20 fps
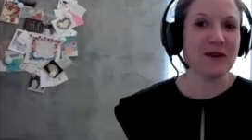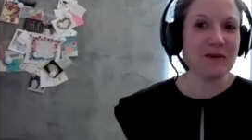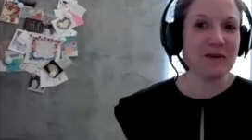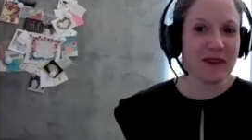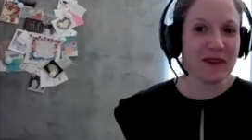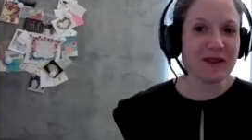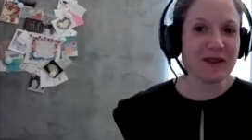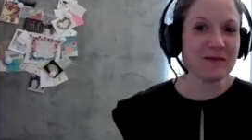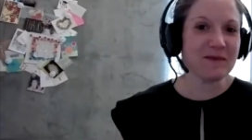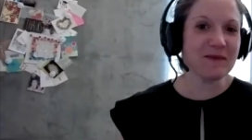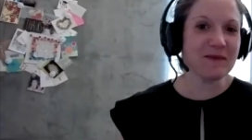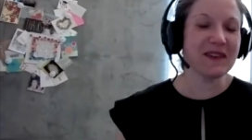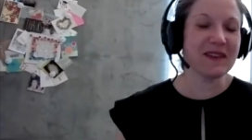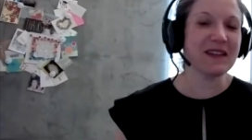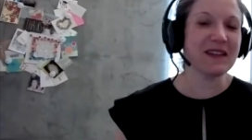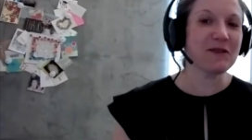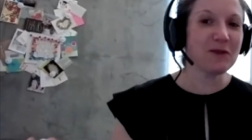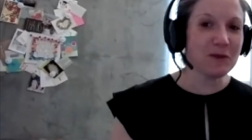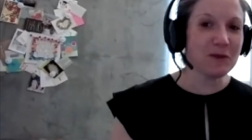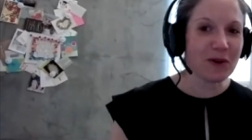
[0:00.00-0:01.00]
it, it
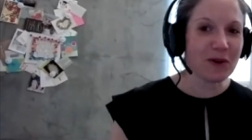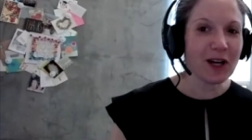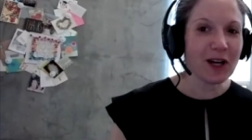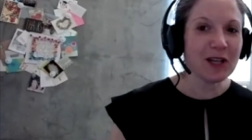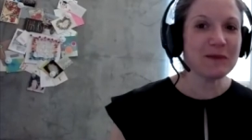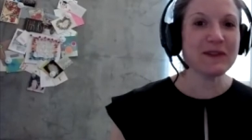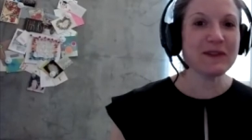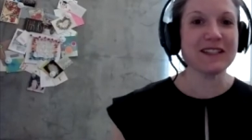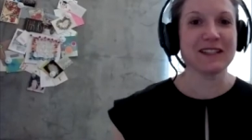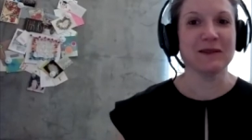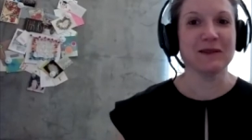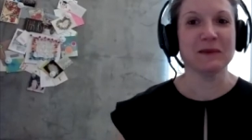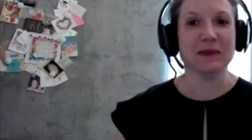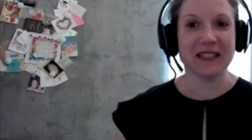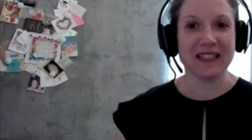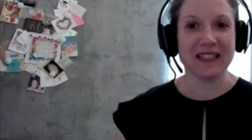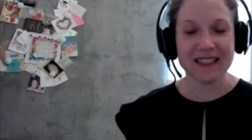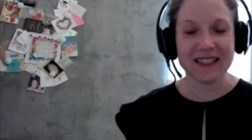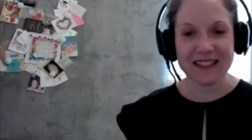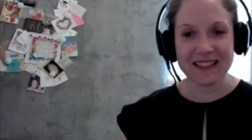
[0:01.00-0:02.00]
it would probably be
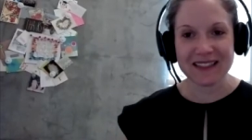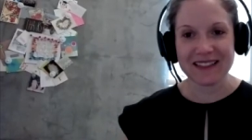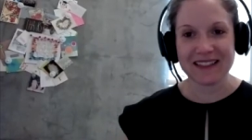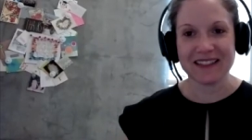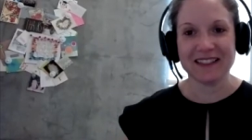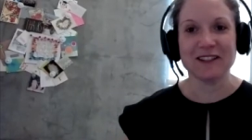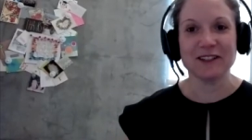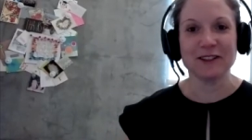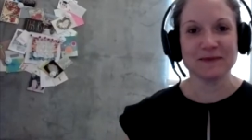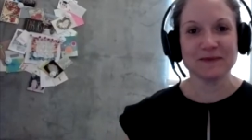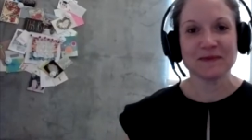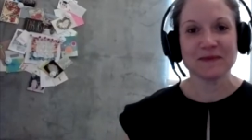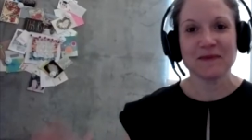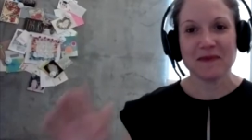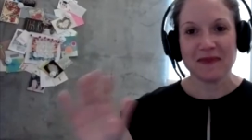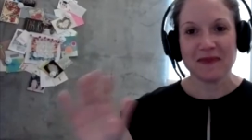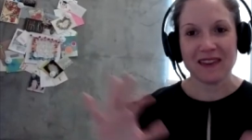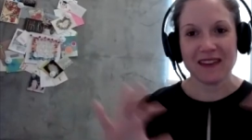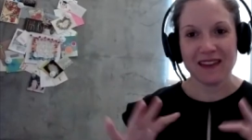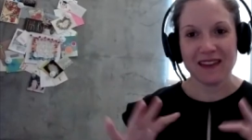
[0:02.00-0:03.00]
something like you know
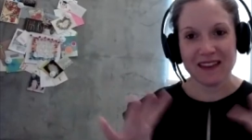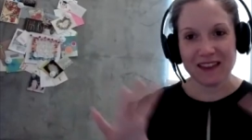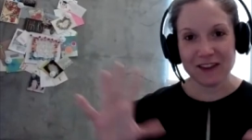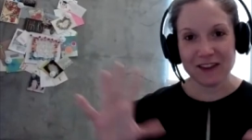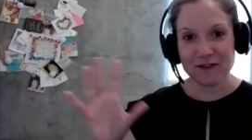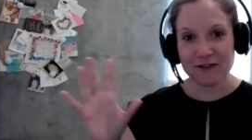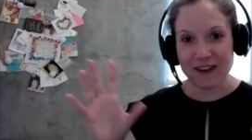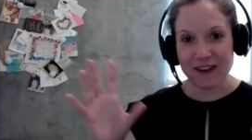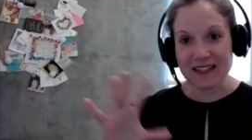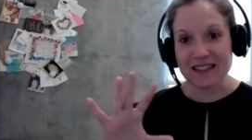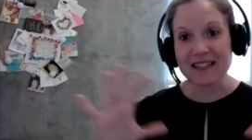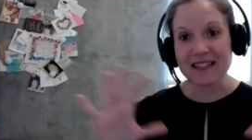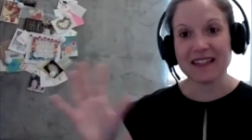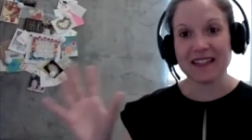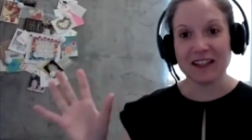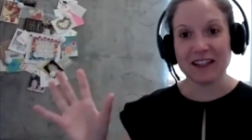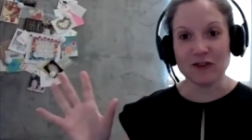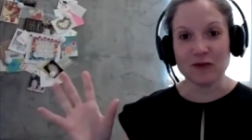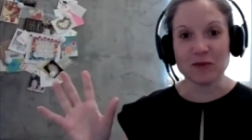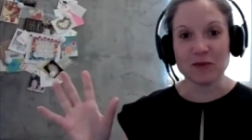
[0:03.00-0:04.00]
the
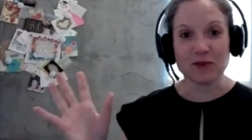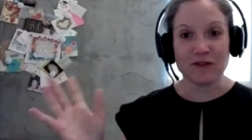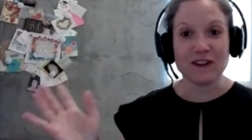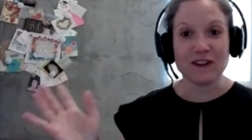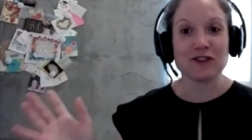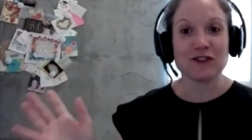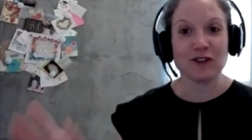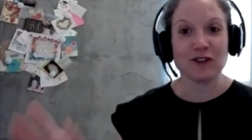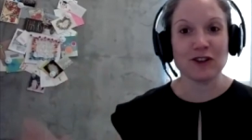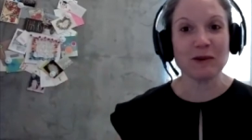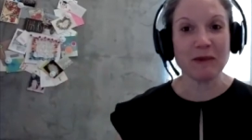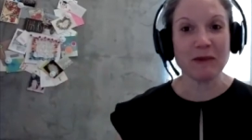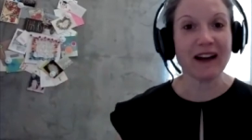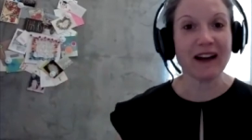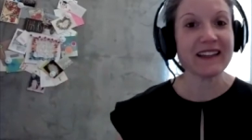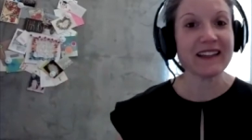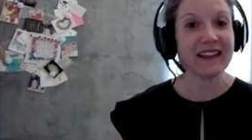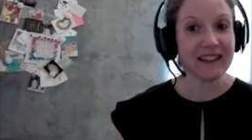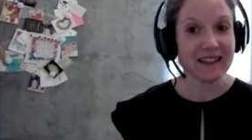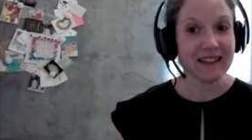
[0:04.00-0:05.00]
venting of Professor
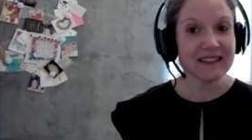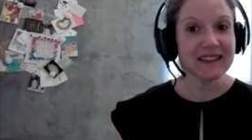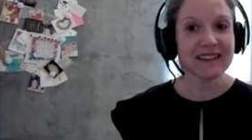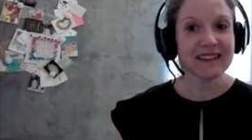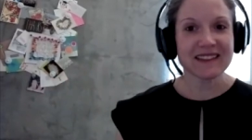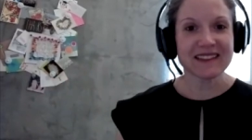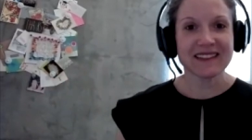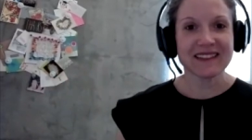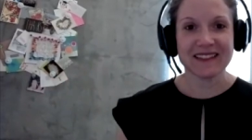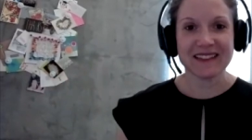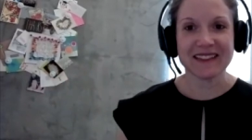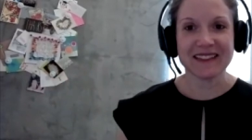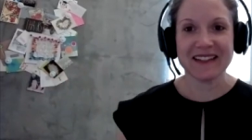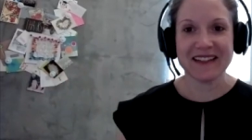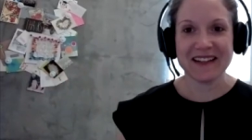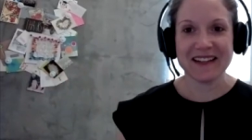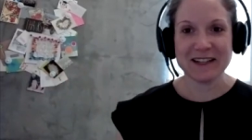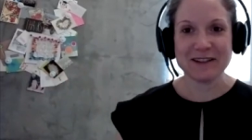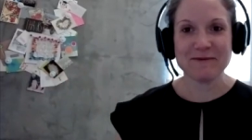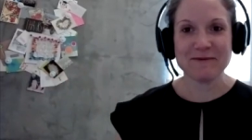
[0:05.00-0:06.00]
Armani.
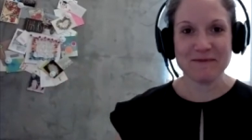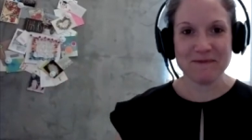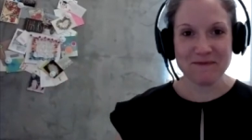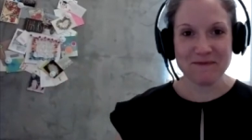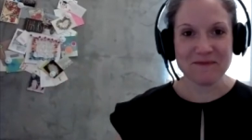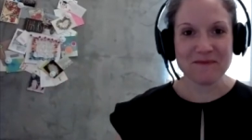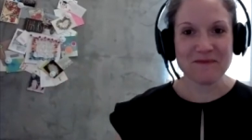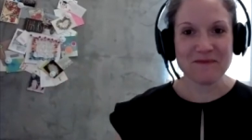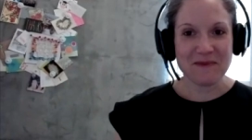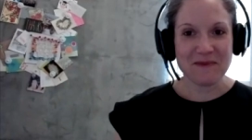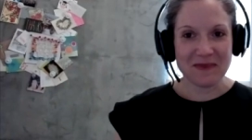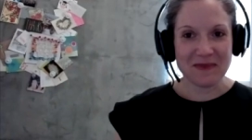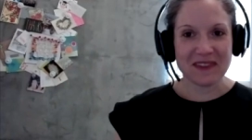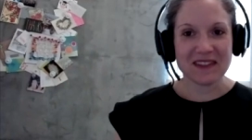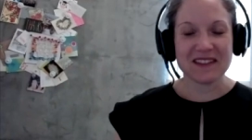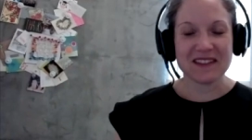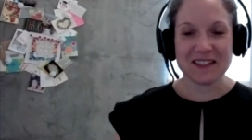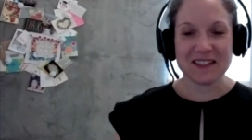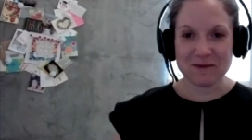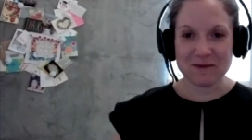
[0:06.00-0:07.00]
Um,
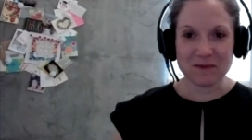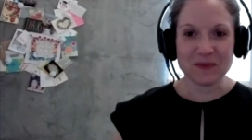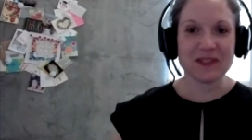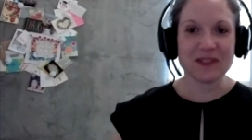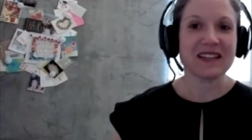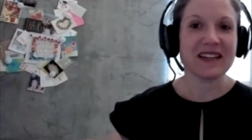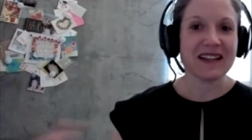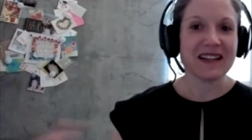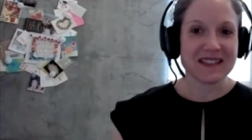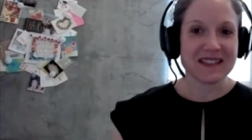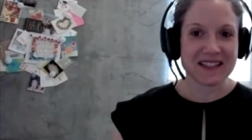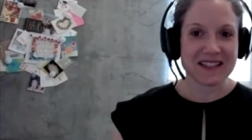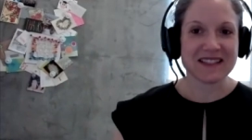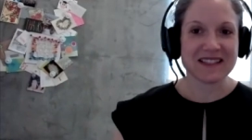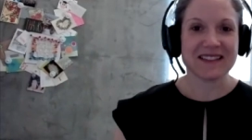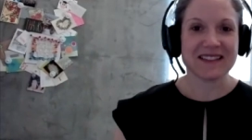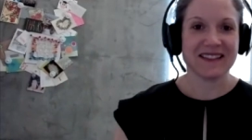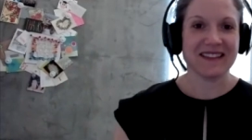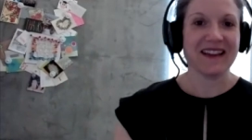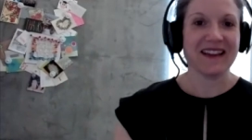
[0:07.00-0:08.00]
but
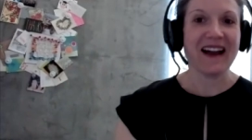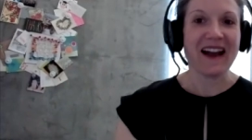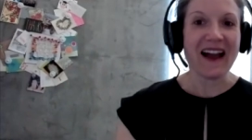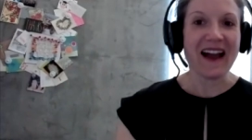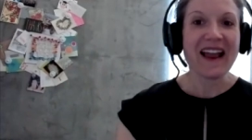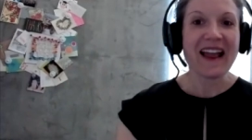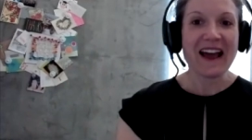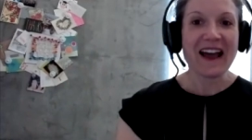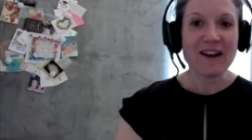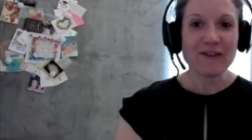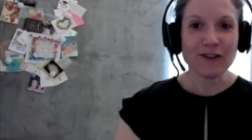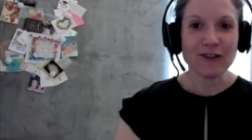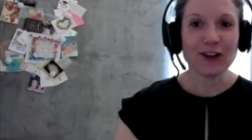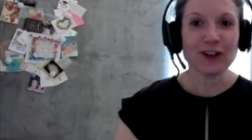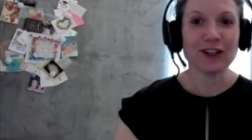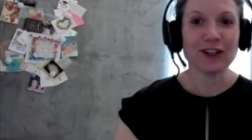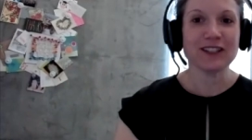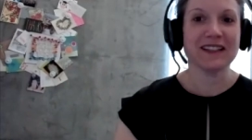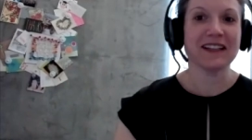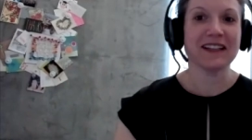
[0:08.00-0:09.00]
that's I, I have
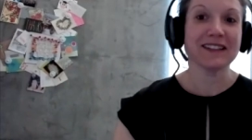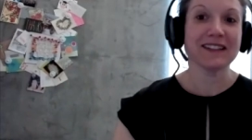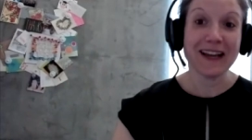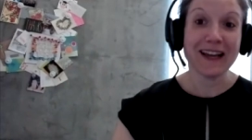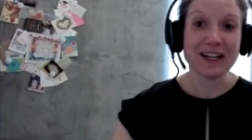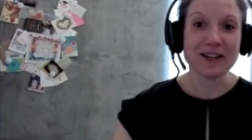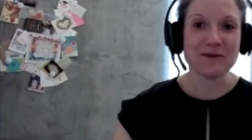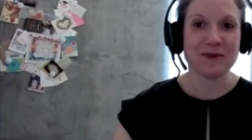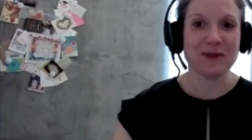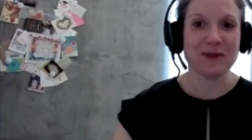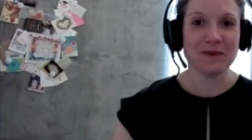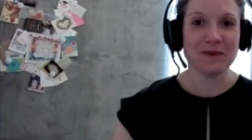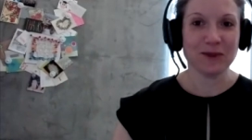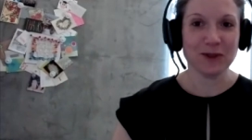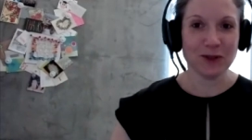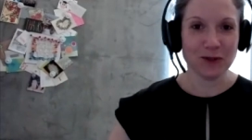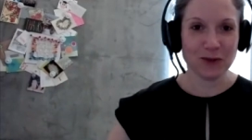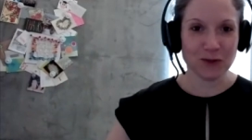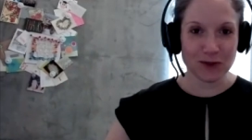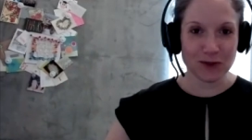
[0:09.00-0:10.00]
heard that a lot of
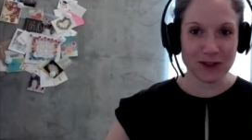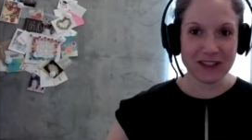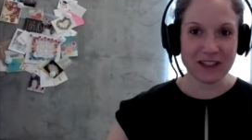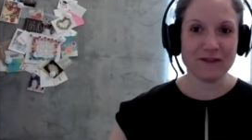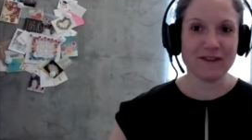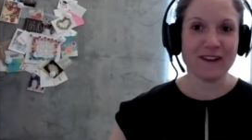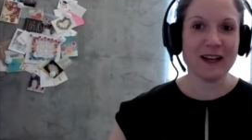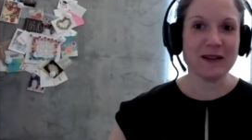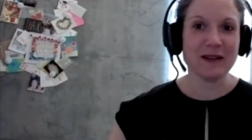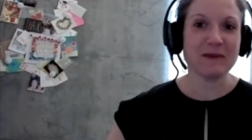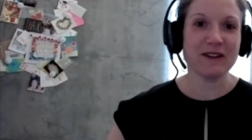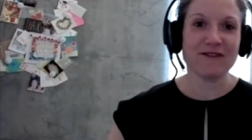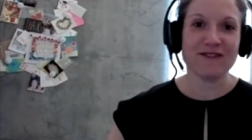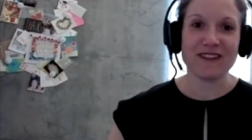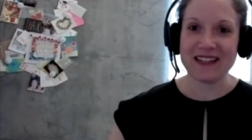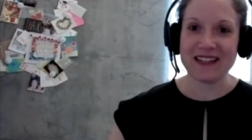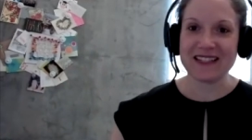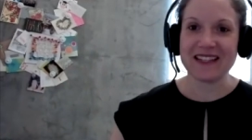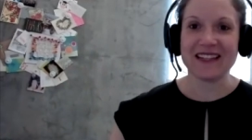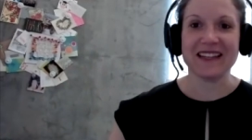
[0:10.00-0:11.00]
people really find my
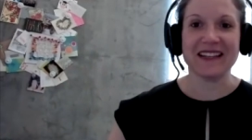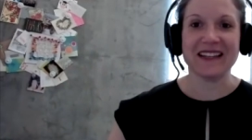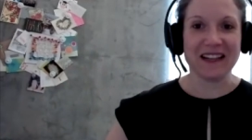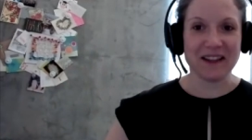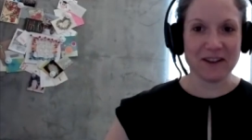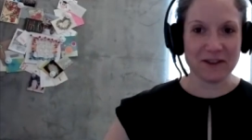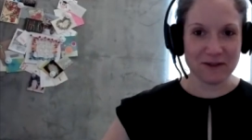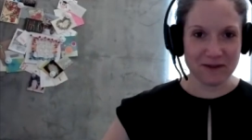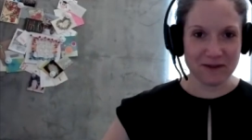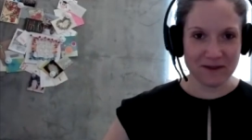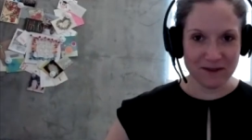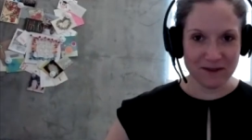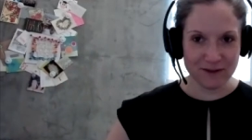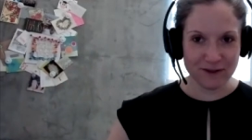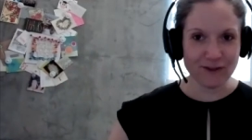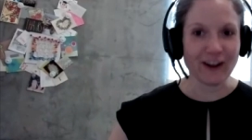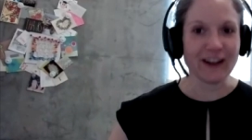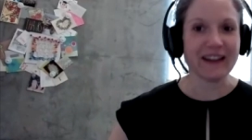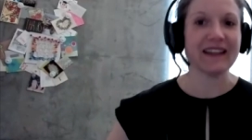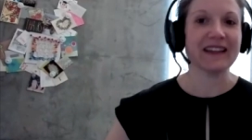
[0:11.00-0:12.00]
venting
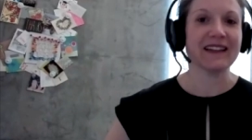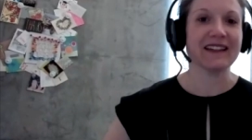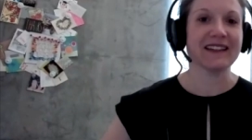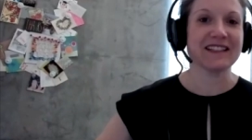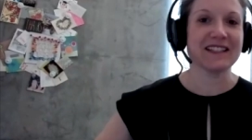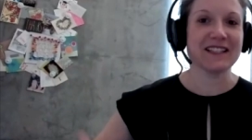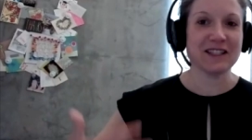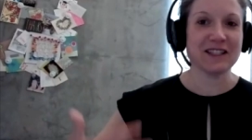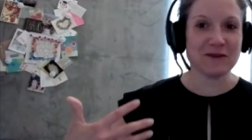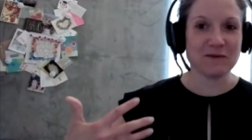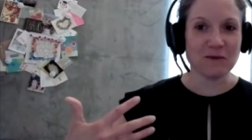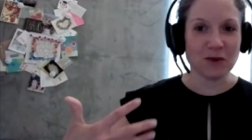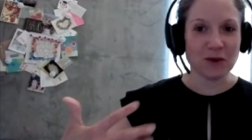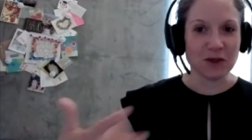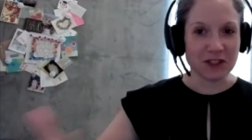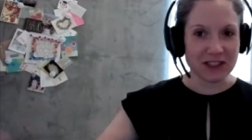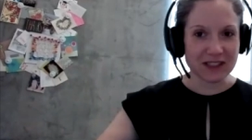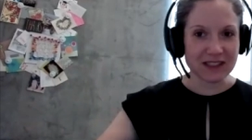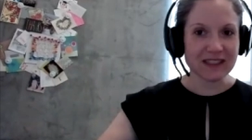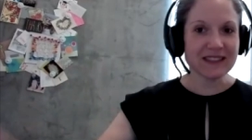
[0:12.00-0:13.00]
funny because it's
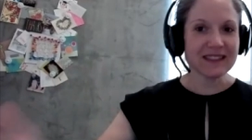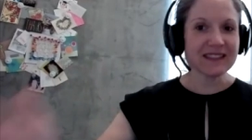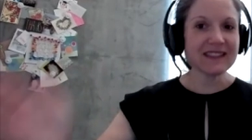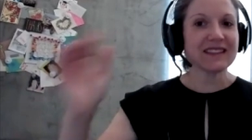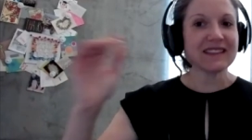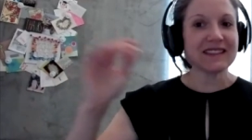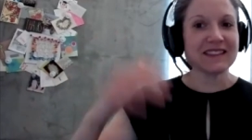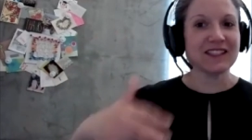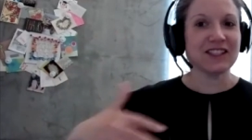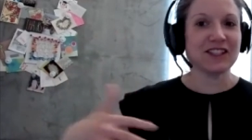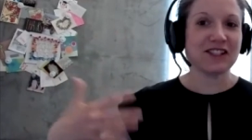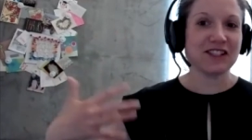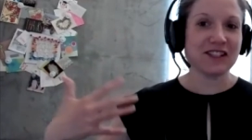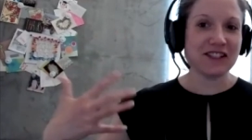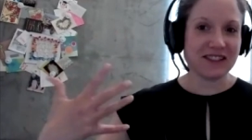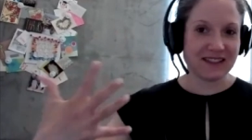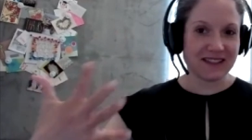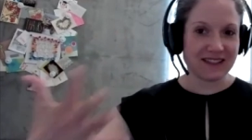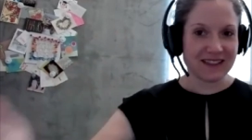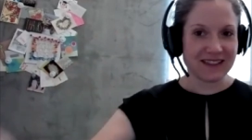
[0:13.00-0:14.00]
more
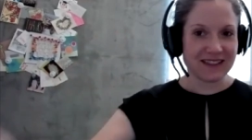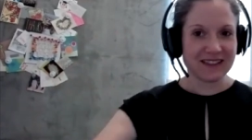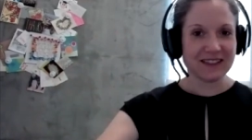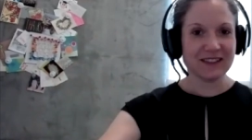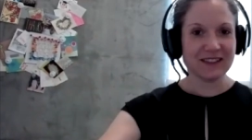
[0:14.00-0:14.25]
just